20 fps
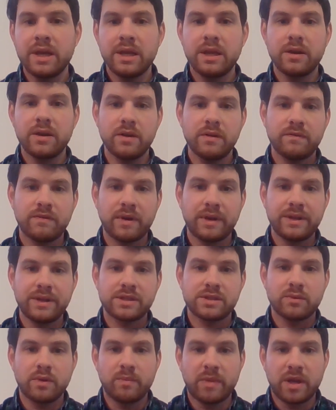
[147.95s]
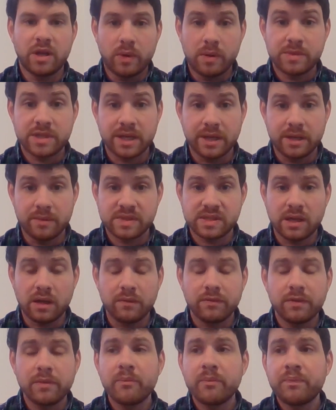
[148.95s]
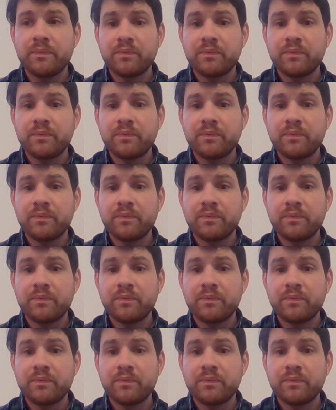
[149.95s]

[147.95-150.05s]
He couldn't find it, so he made a website himself.